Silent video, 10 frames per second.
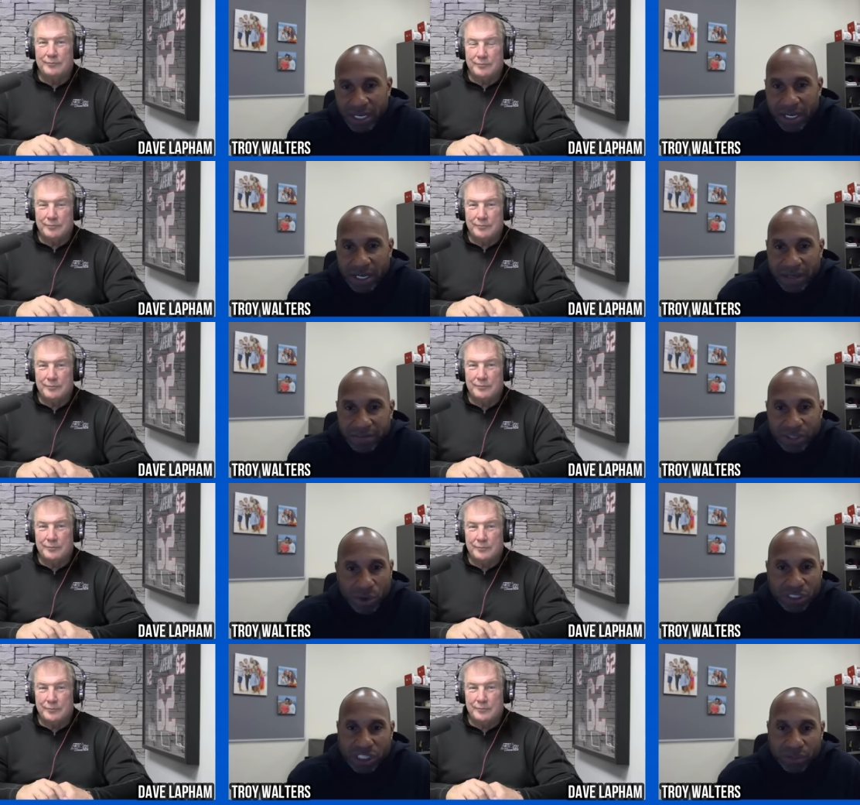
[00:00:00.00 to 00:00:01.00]
Speaker 1: um, it's
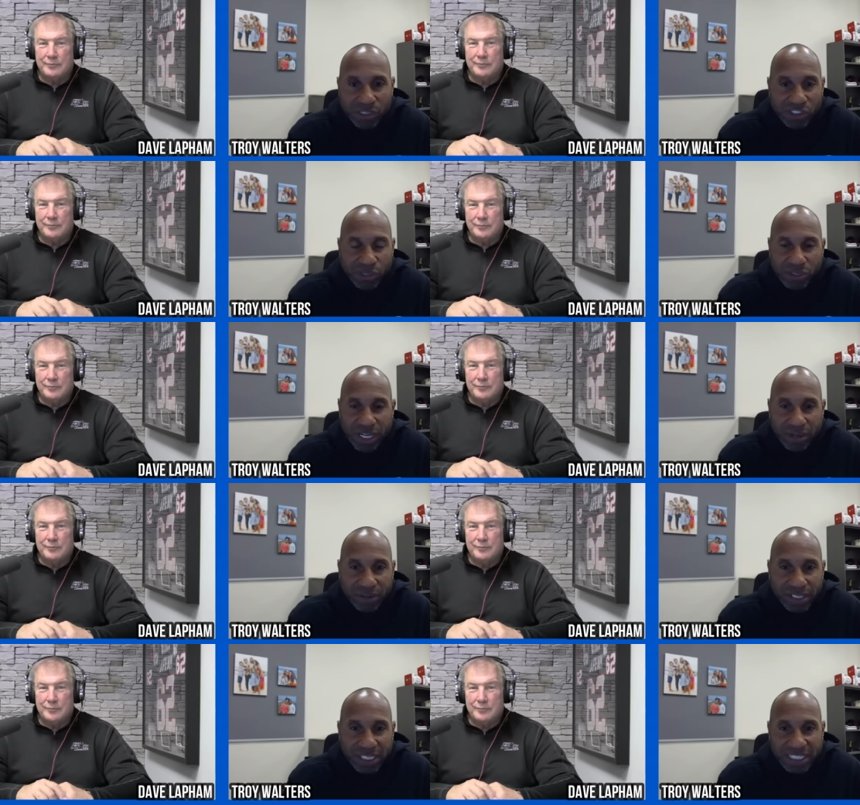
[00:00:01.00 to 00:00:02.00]
always good when Joe's
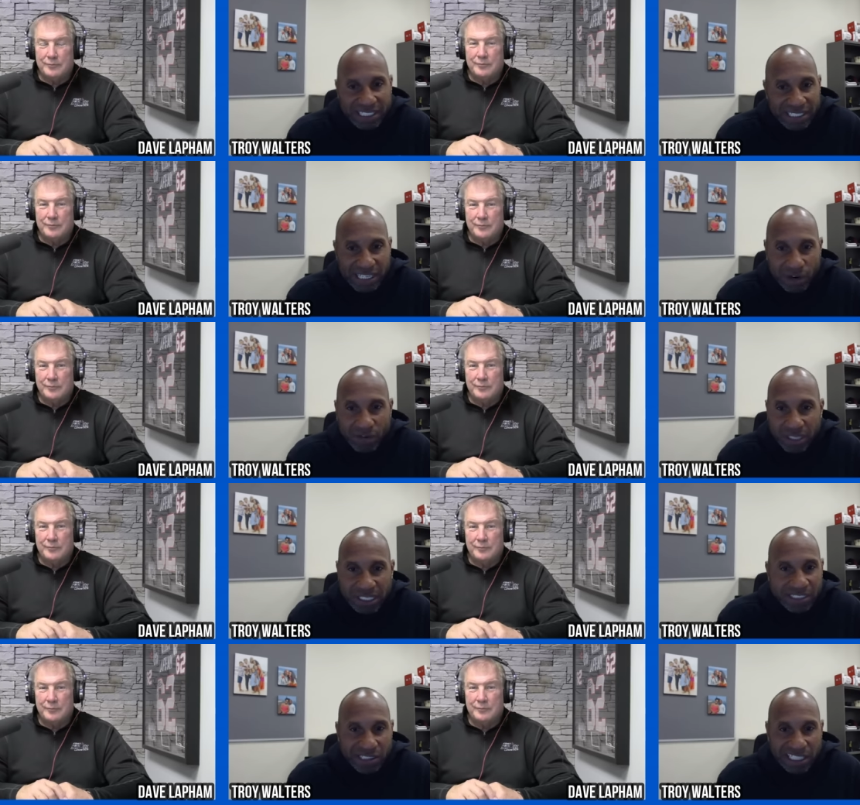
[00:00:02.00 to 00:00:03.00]
healthy, and he, he
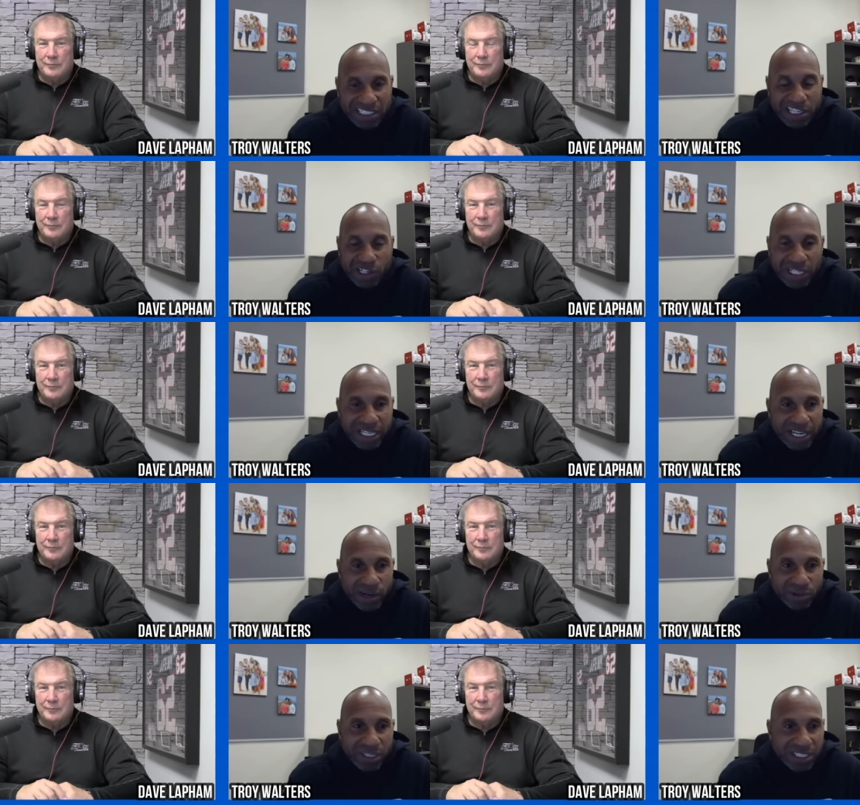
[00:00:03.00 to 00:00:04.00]
he's going to continue to get
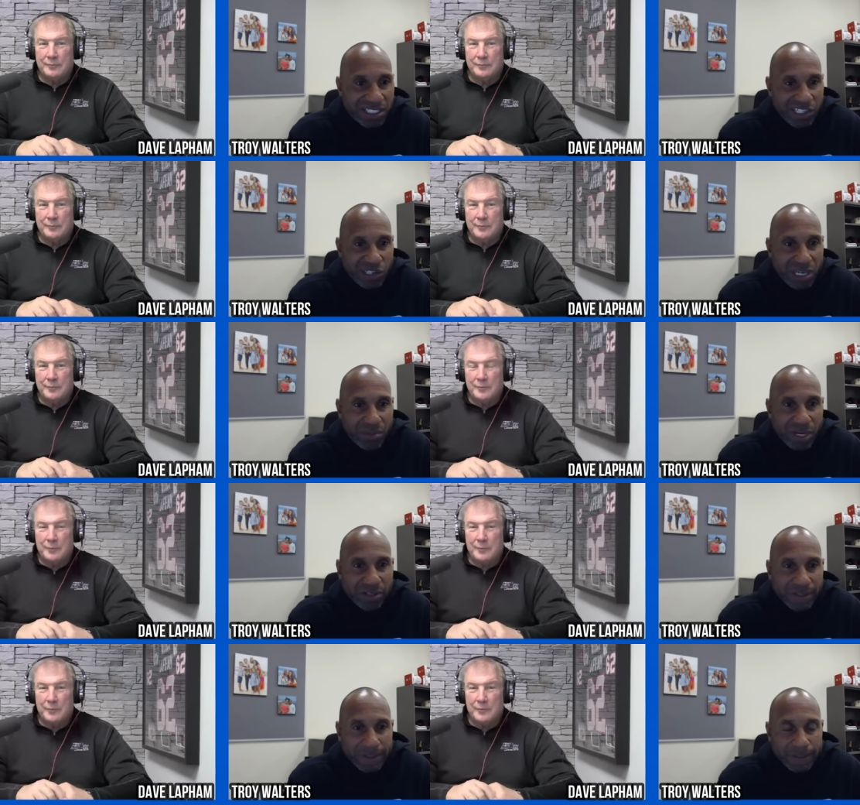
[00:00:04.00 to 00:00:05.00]
healthy and continue to get
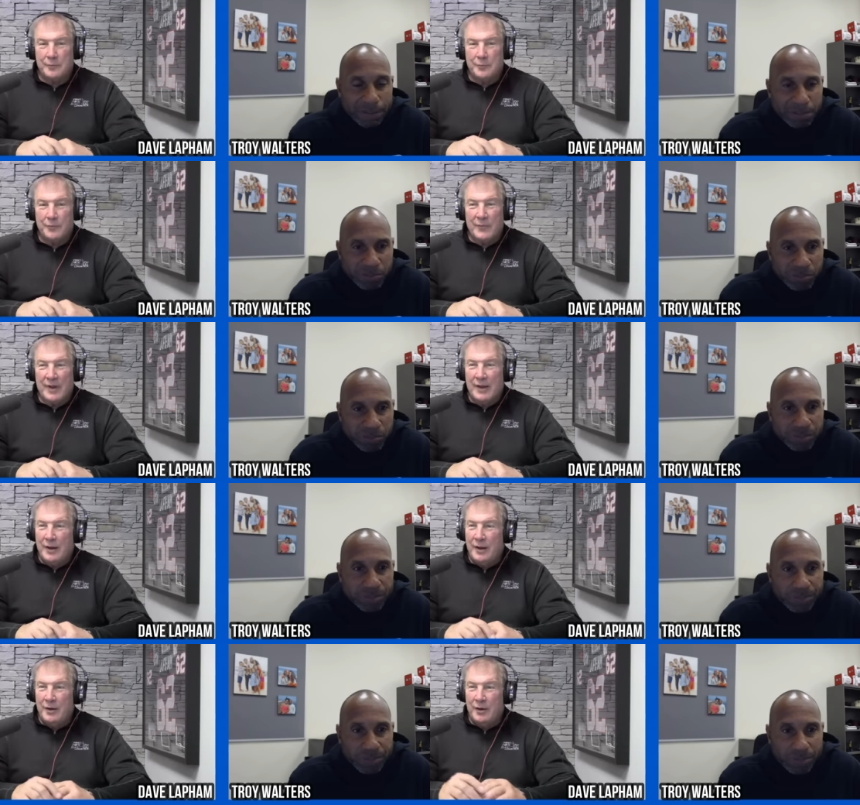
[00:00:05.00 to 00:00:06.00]
better.
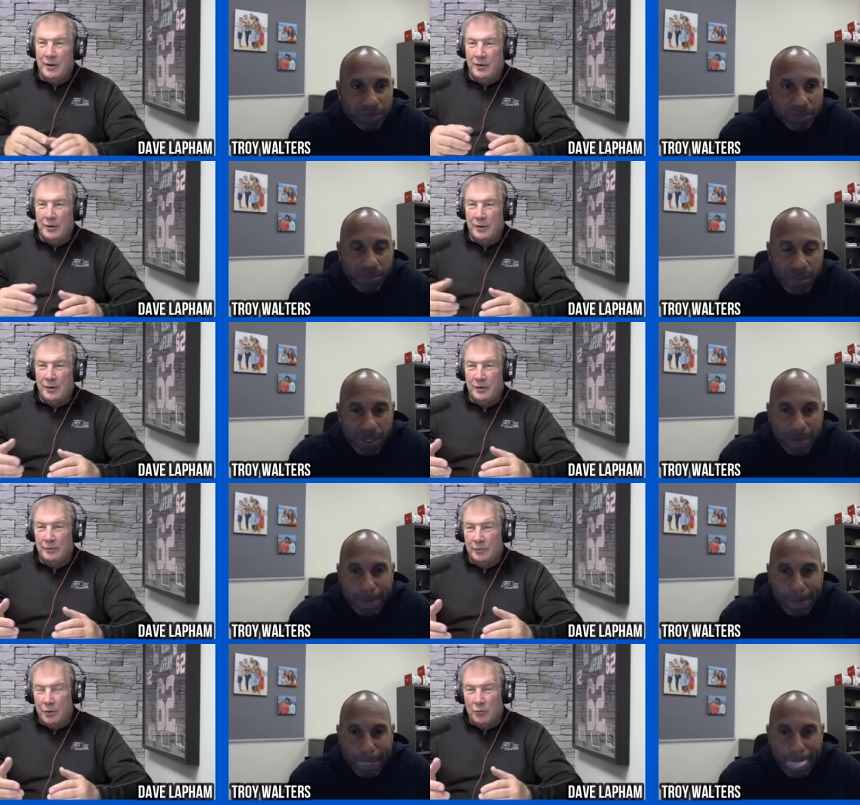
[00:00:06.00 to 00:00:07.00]
Speaker 2: In, in the in the
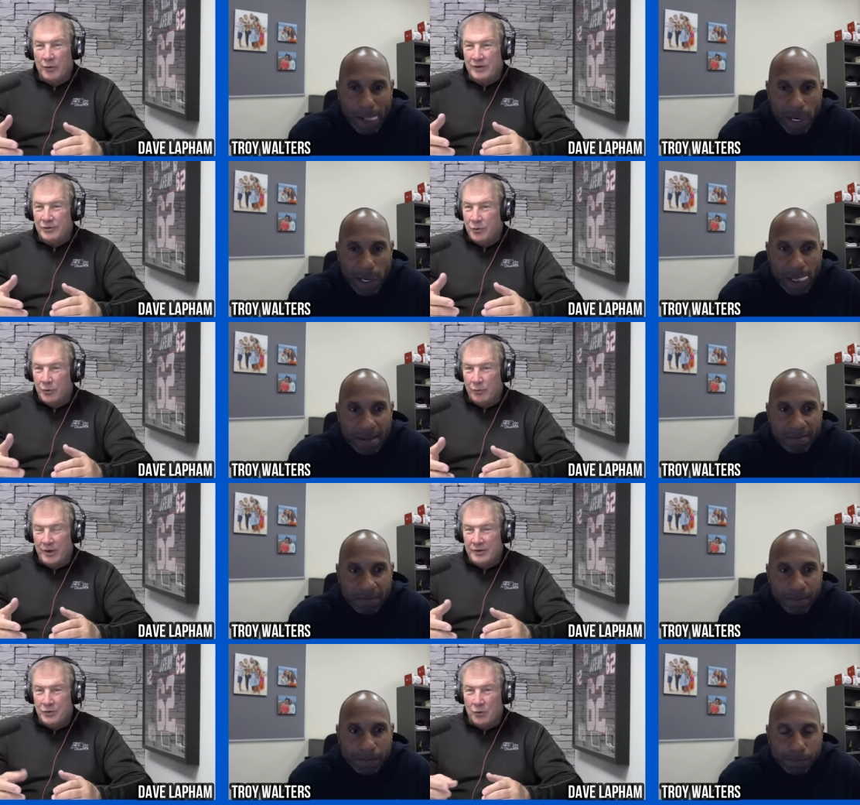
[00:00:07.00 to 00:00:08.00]
low red zone or red
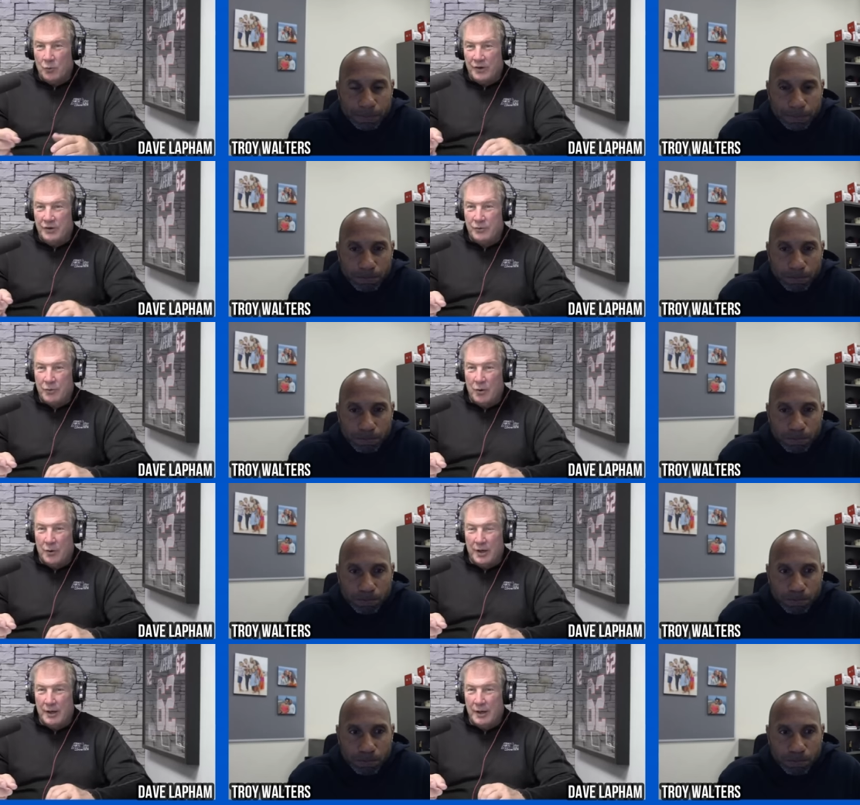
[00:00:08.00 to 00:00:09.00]
zone when he's throwing
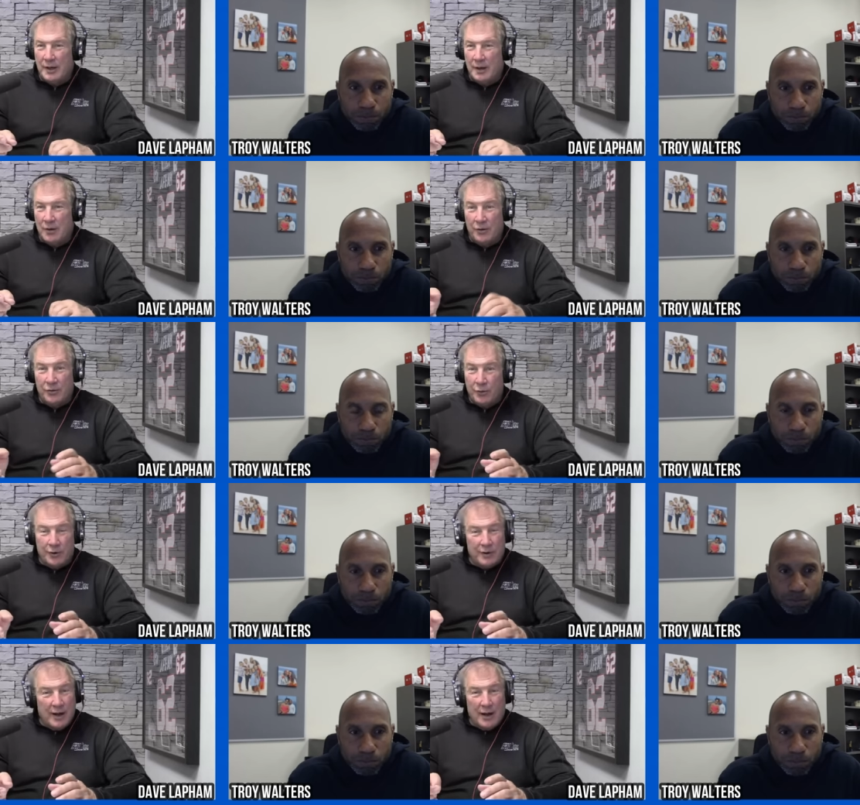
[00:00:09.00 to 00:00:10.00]
it uh, on third
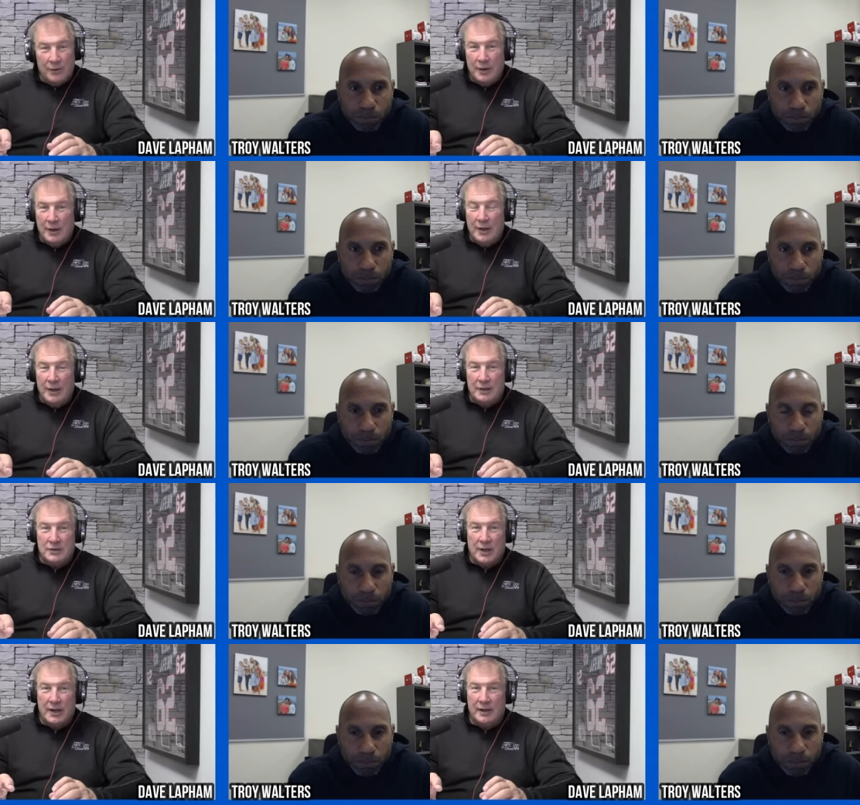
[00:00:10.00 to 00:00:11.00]
down, it's
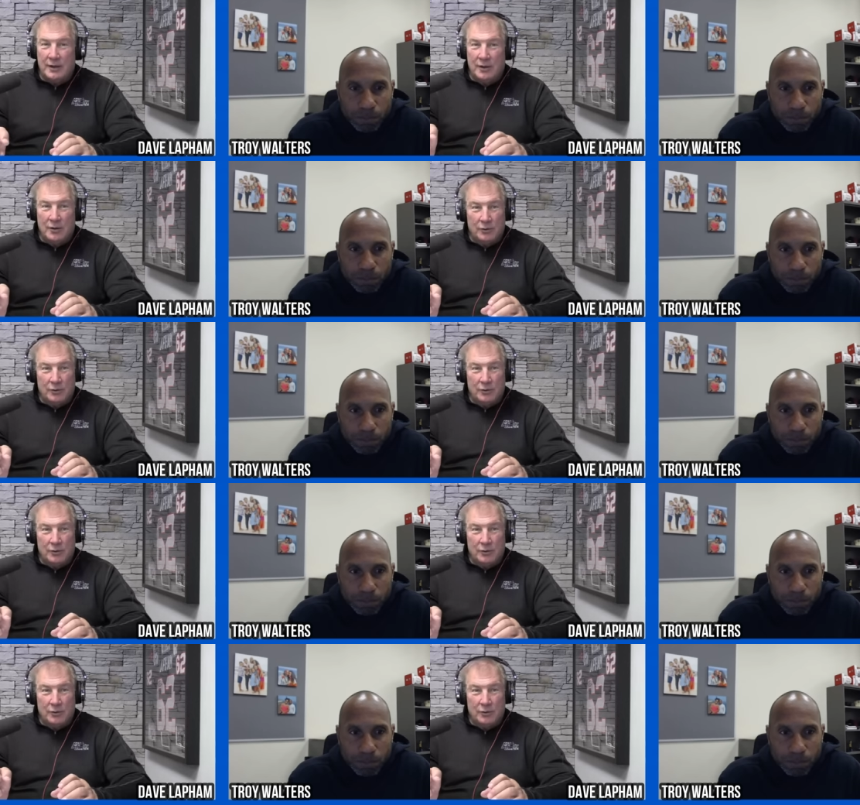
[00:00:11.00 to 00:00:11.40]
like he'll